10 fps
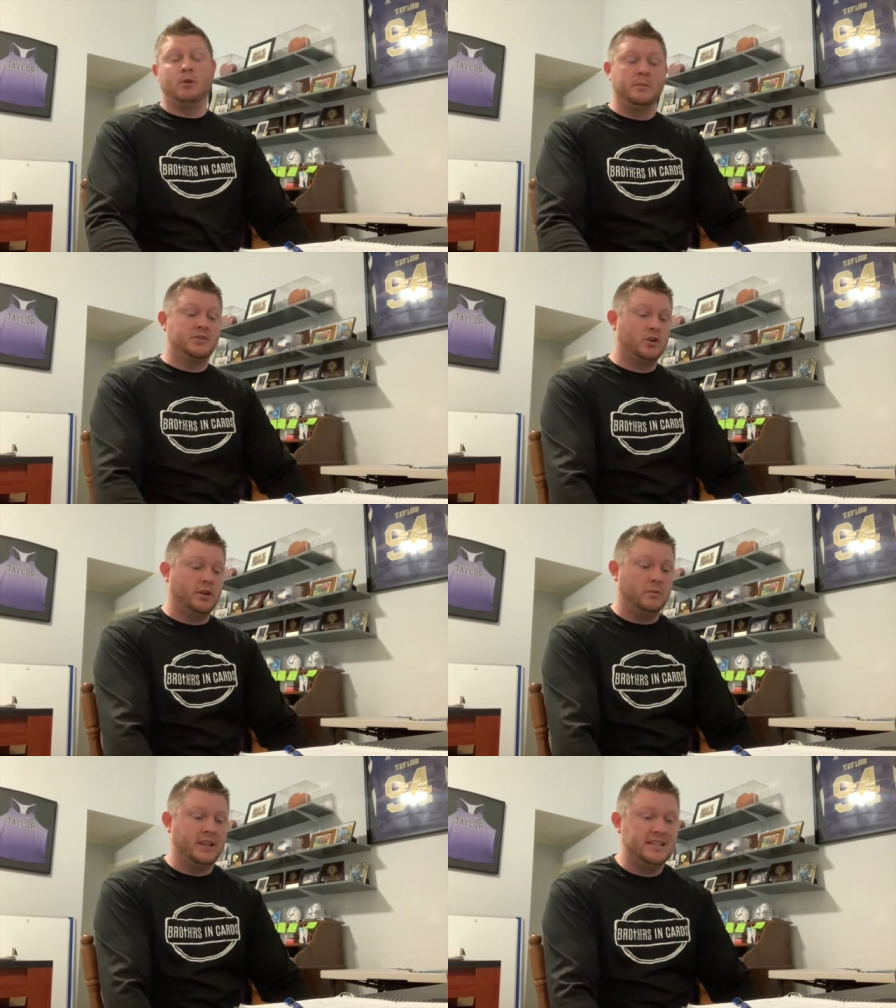Bowman
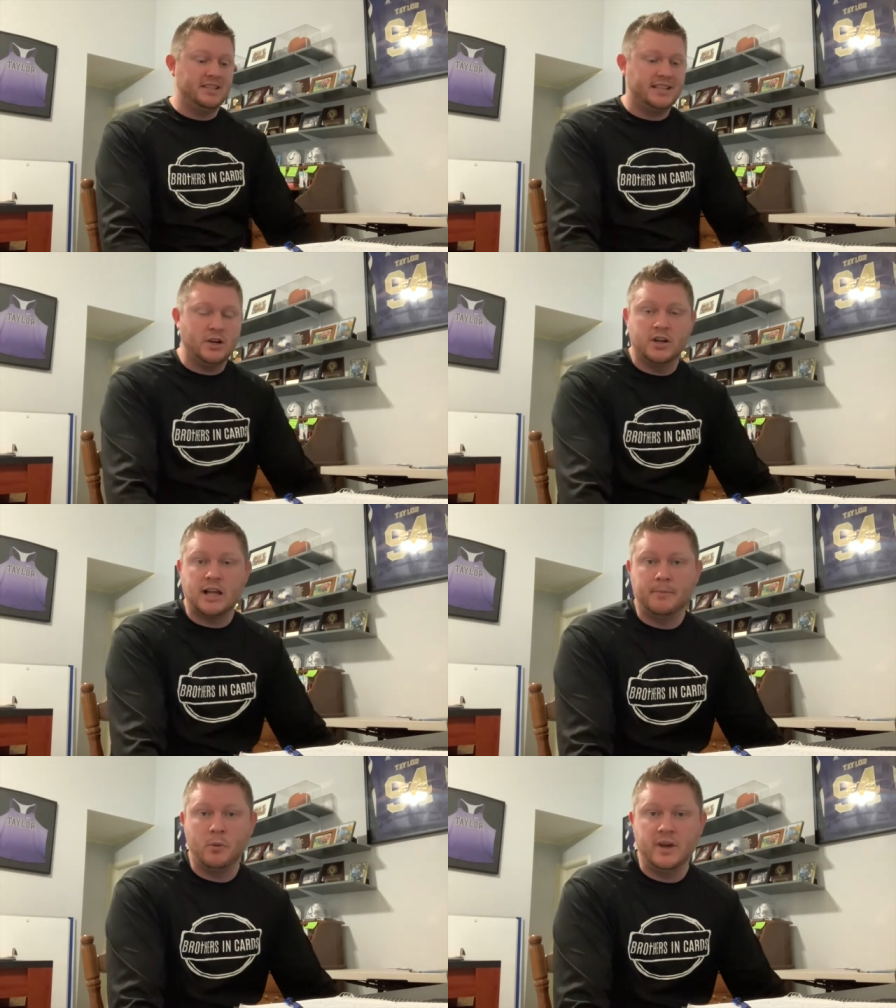Sterling releases here in a
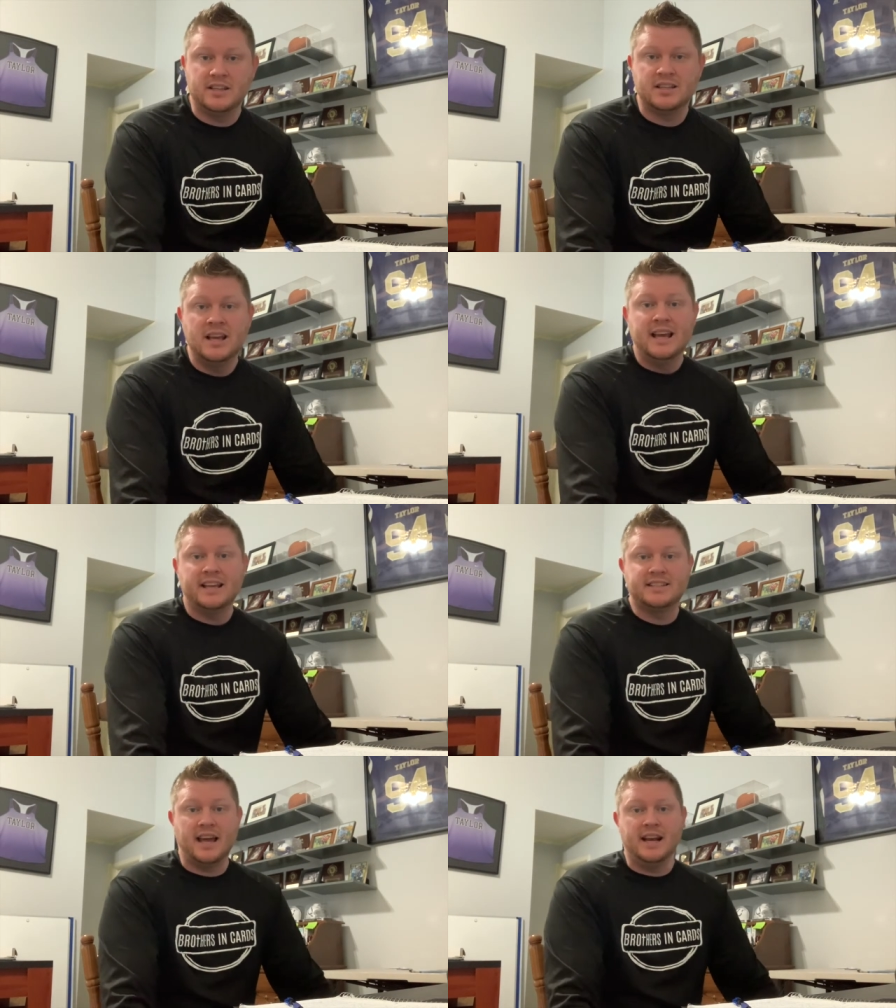couple weeks.
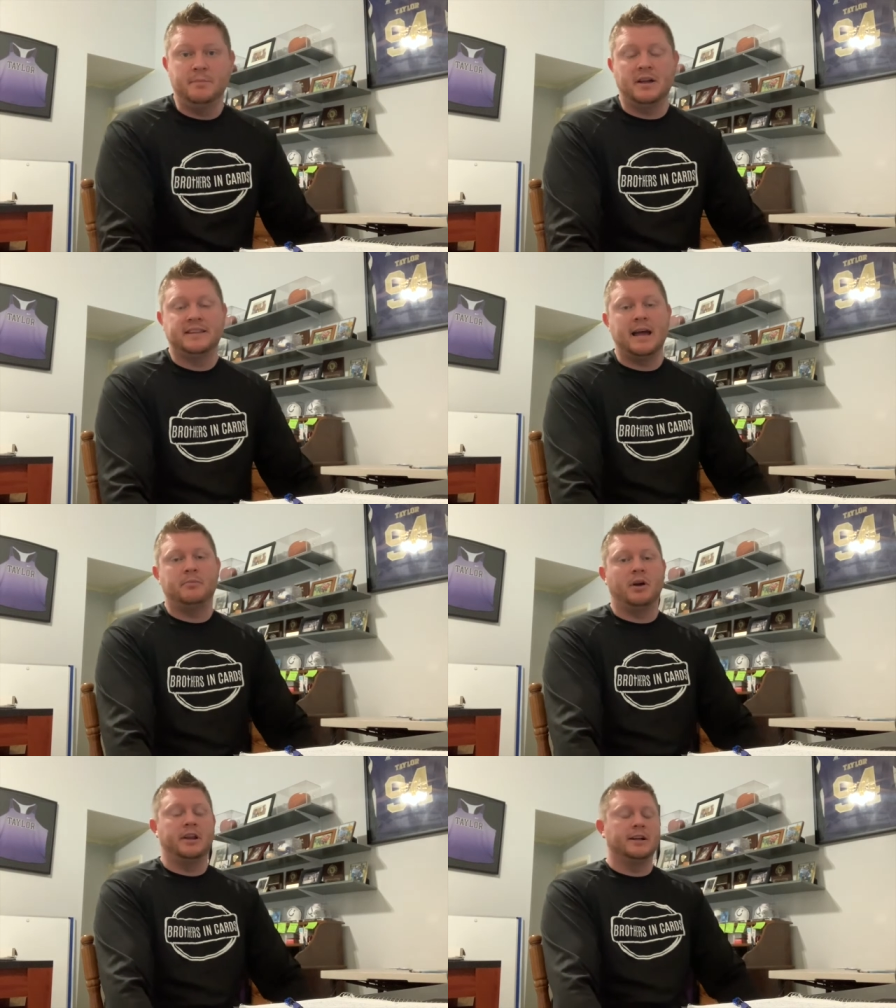Excited about that
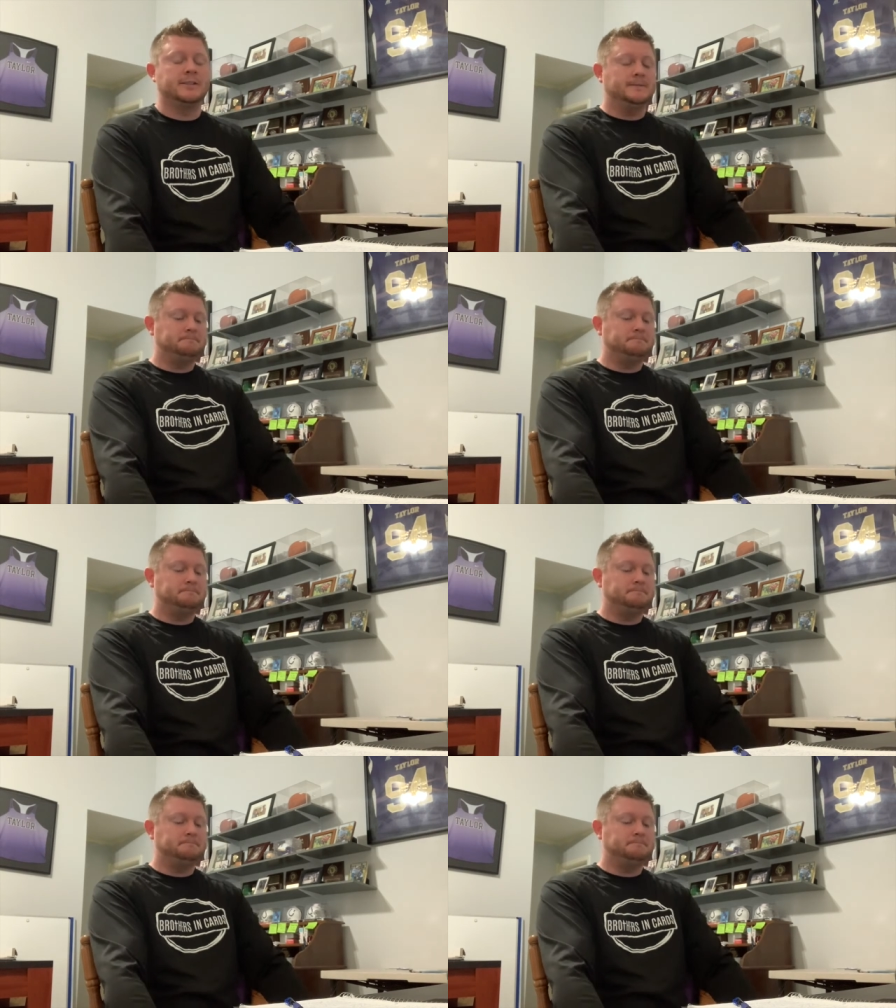product.